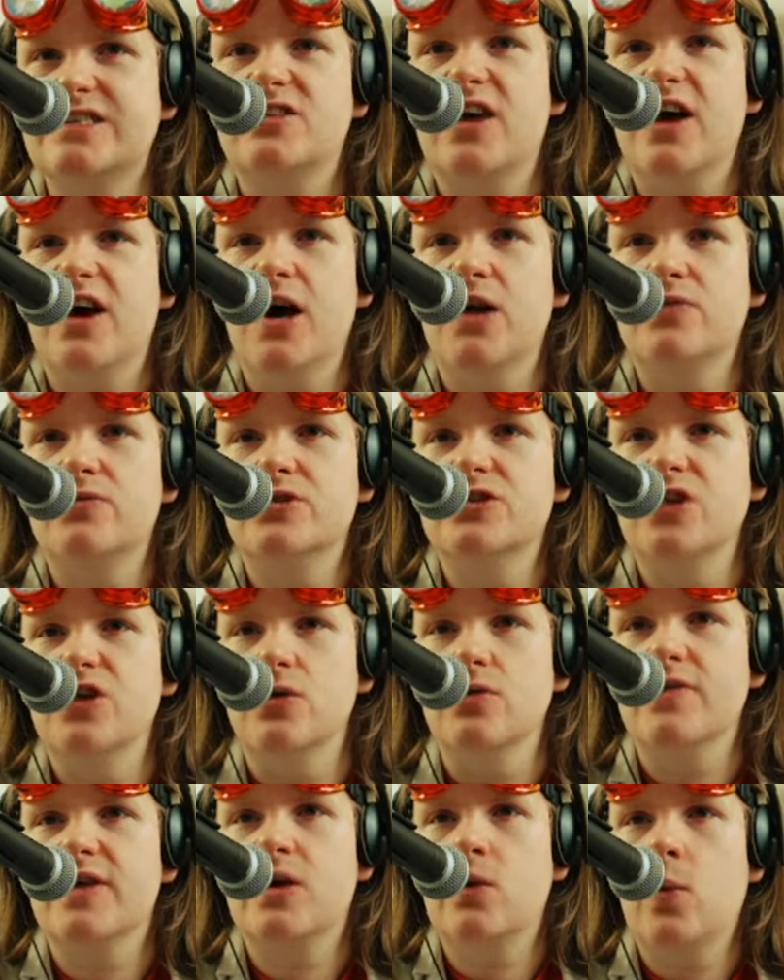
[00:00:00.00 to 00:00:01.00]
card
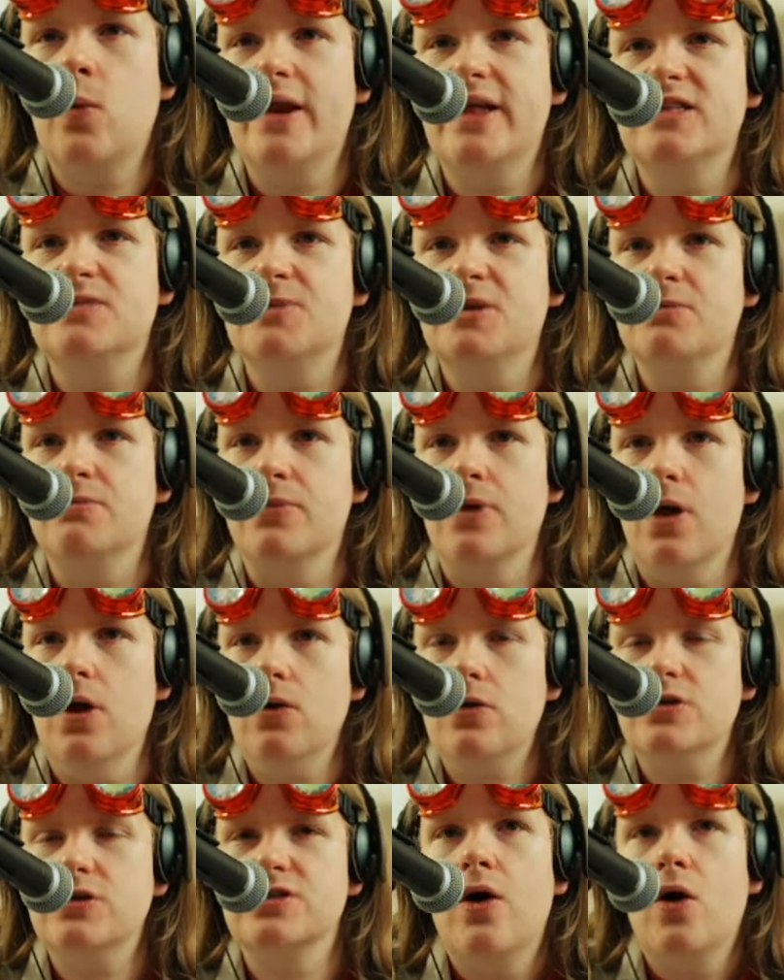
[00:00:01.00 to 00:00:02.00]
resolving when it's been
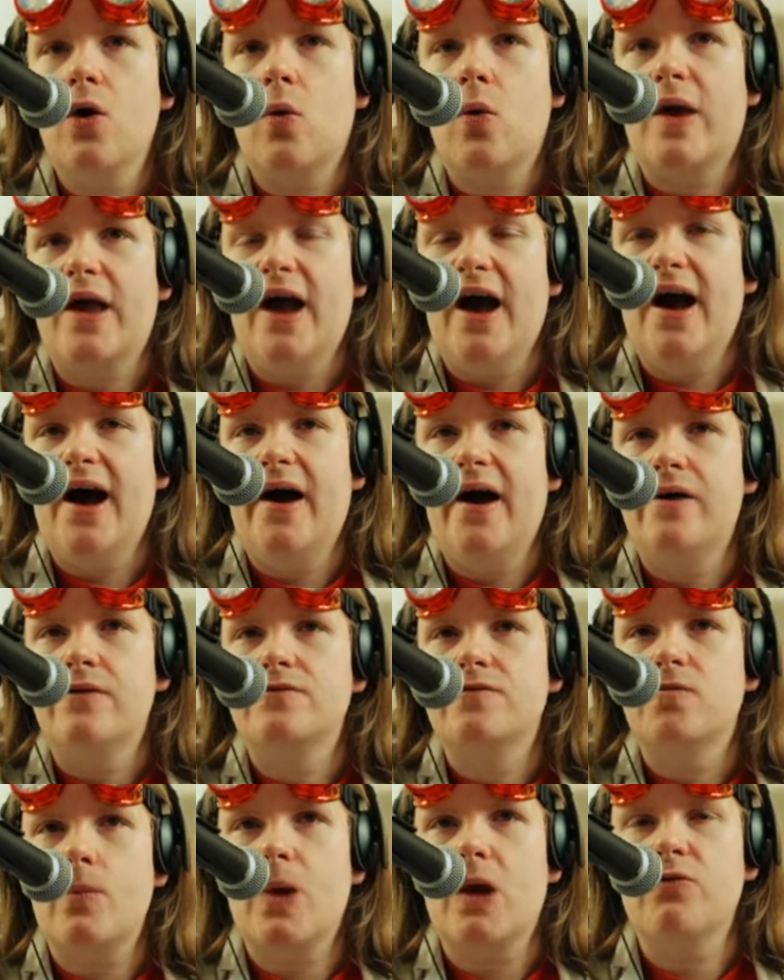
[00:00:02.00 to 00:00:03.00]
blocked. We have
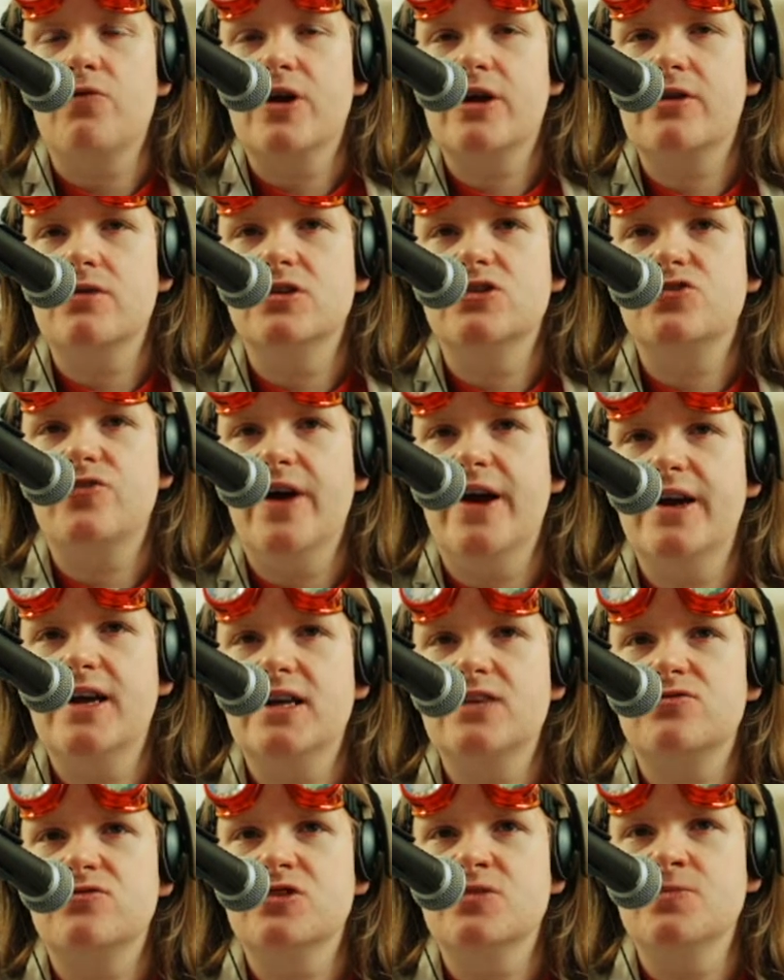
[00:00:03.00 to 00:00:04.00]
Rigorous
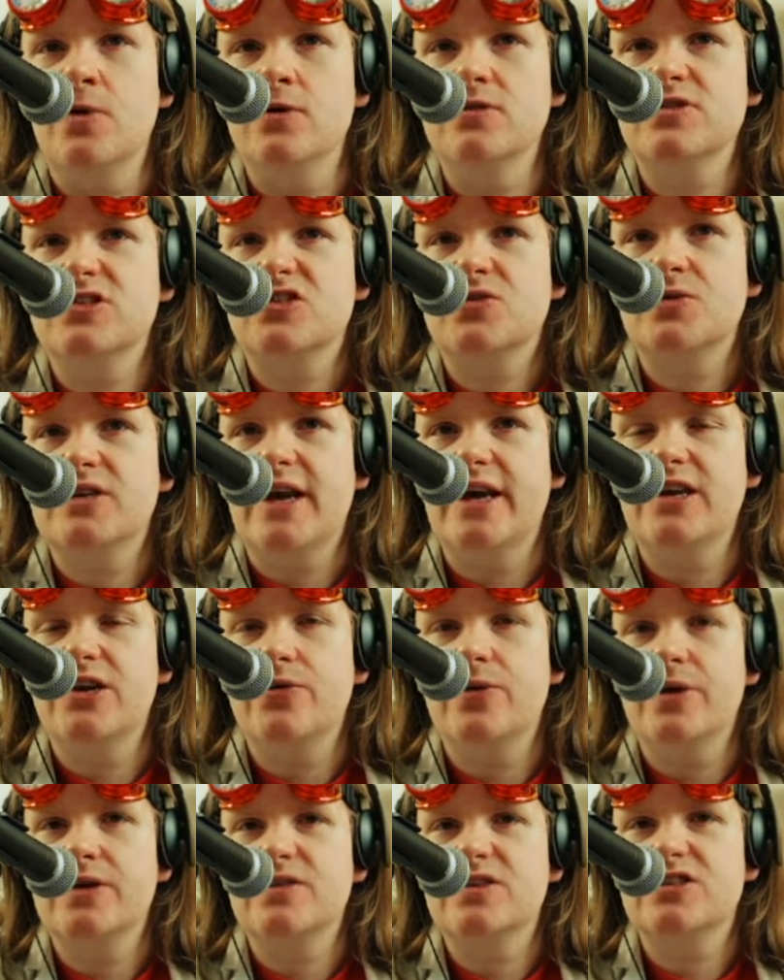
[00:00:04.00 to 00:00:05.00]
Training's response to it
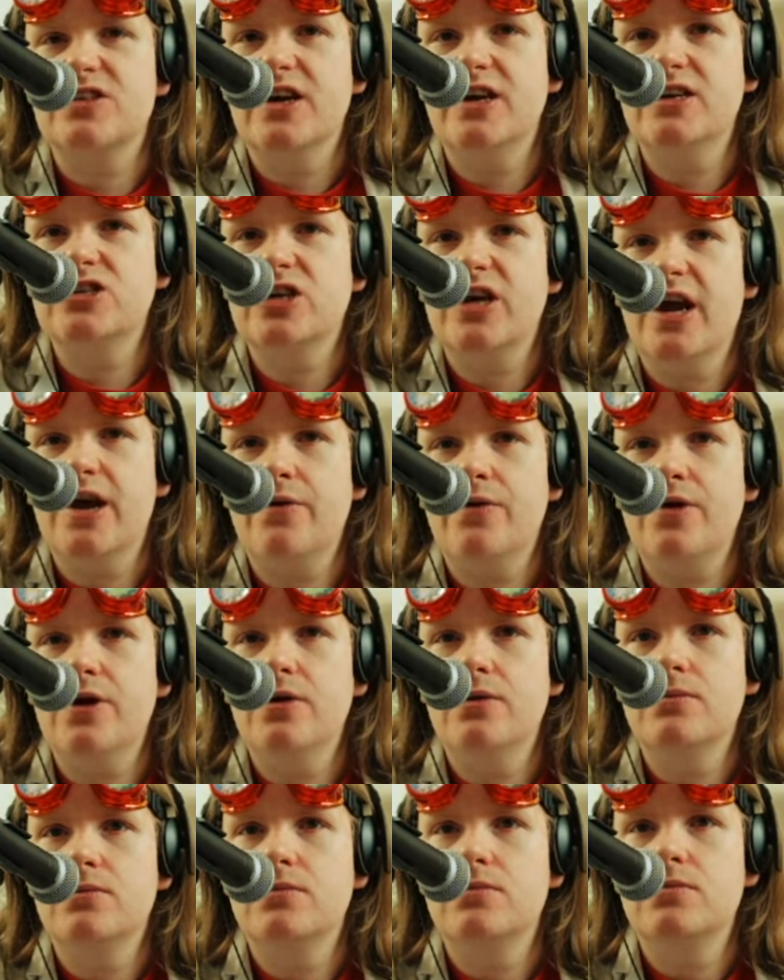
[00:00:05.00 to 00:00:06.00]
entering the staging area,
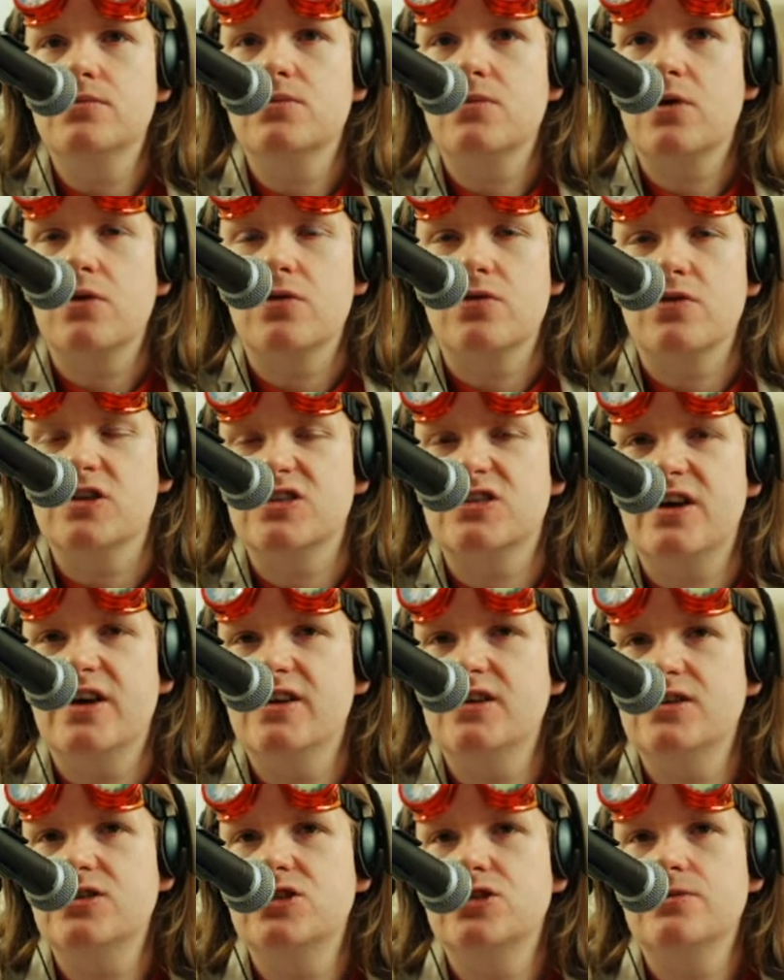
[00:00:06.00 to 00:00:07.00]
the
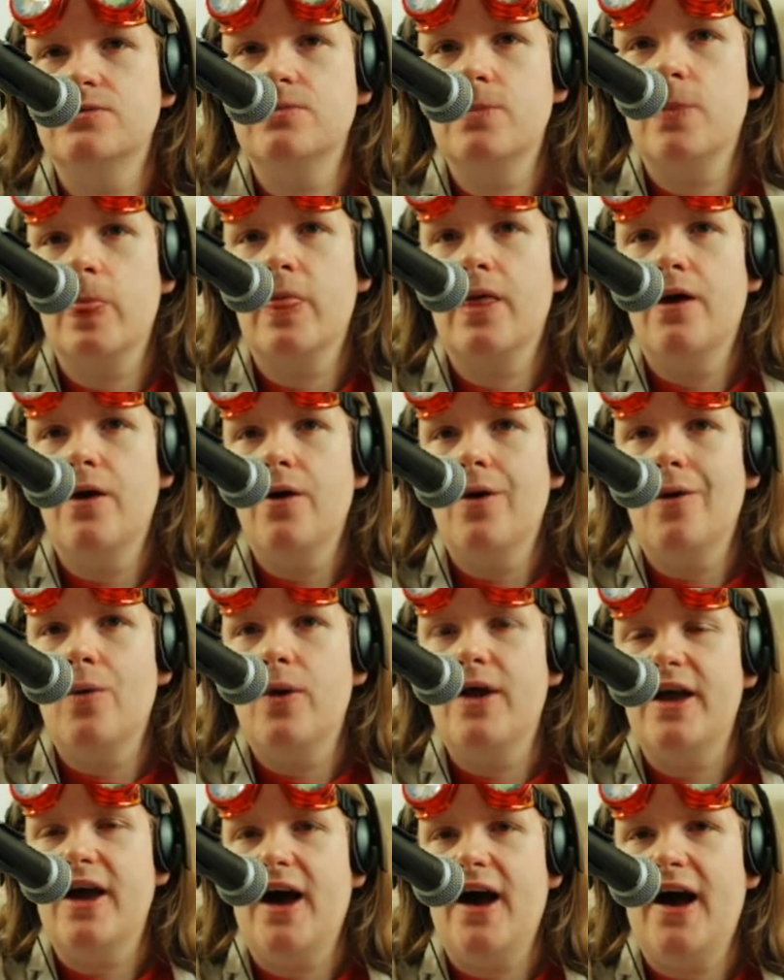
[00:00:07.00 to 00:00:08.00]
stage.
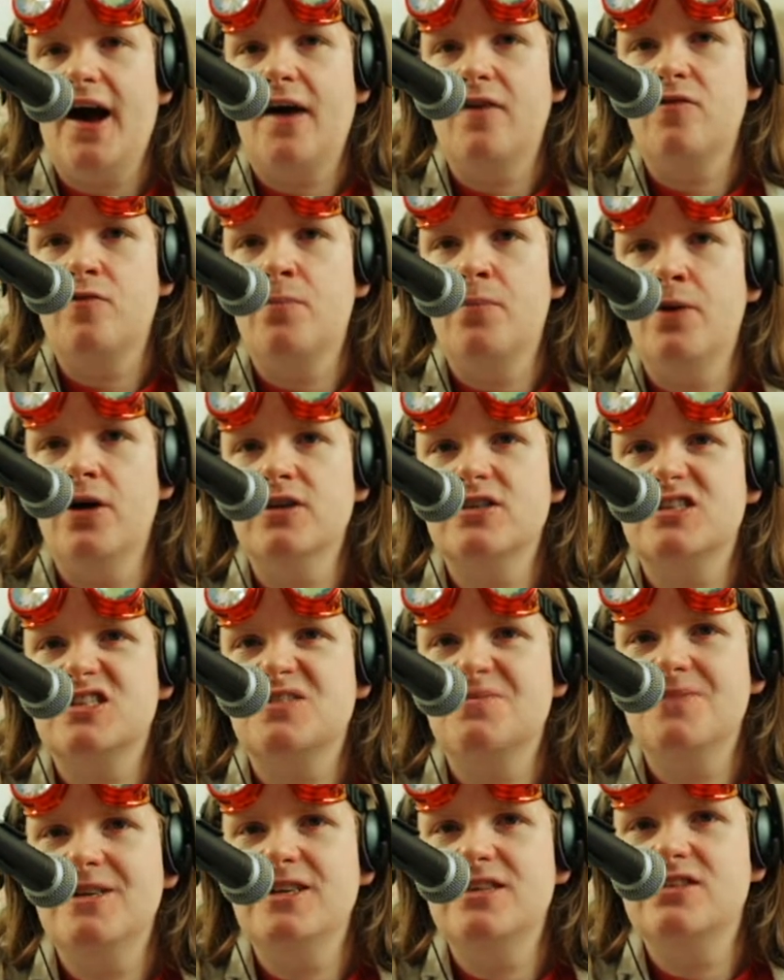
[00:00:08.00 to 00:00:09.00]
We have Burst
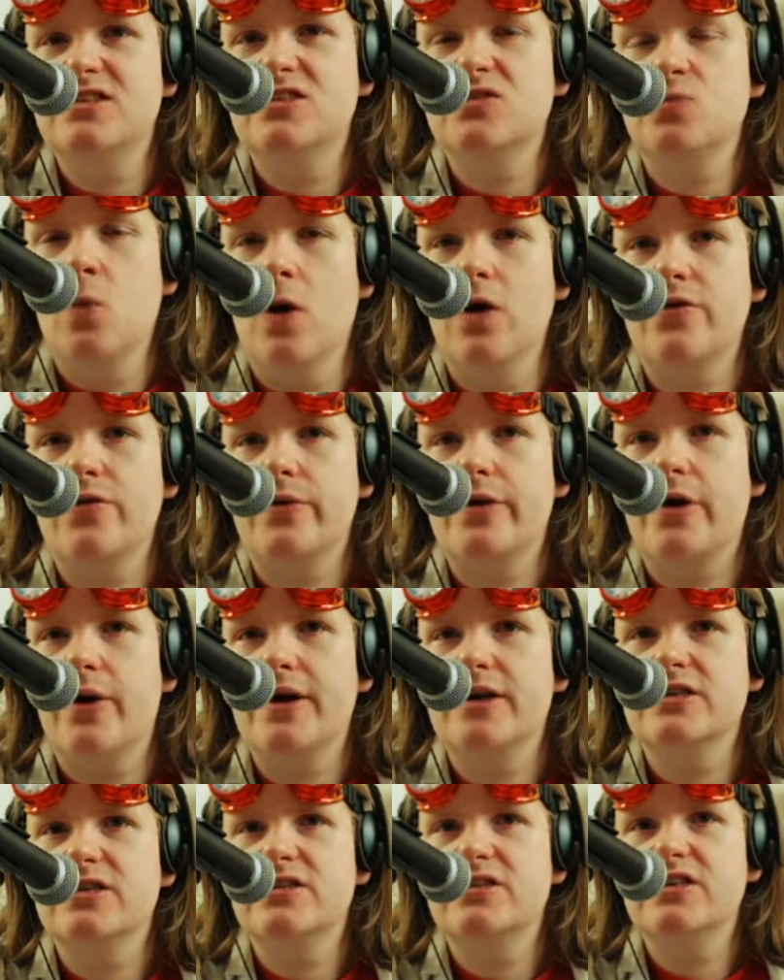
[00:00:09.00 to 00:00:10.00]
Speeds' one to going
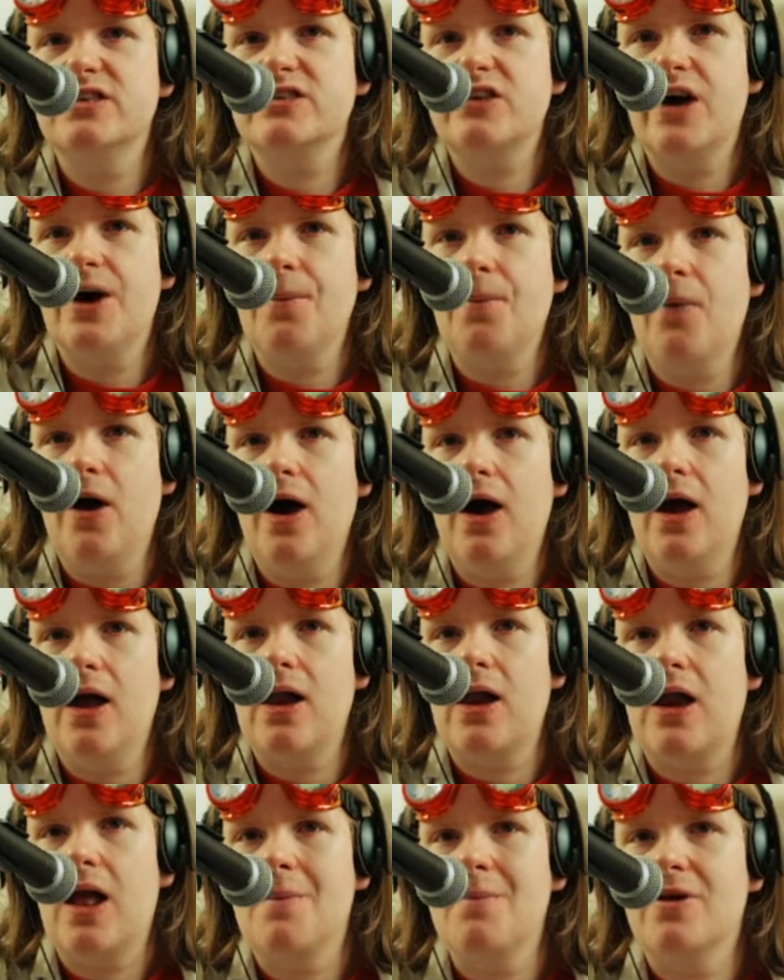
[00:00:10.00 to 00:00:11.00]
into the discard pile,
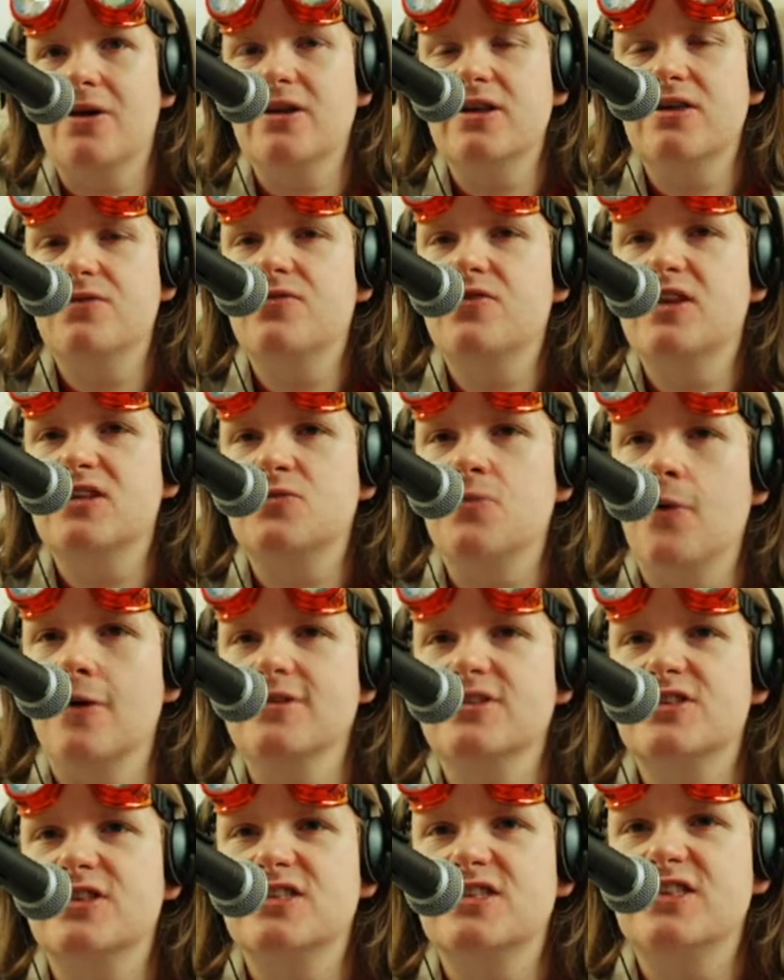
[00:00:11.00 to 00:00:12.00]
and I believe this
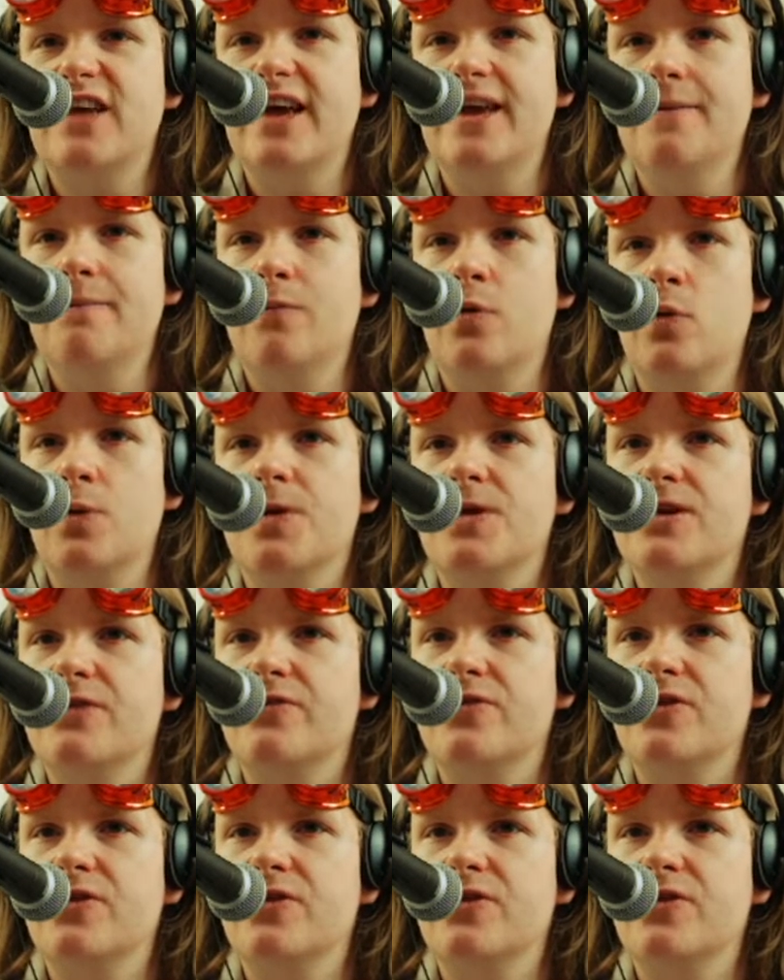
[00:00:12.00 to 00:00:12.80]
one's the same but with a different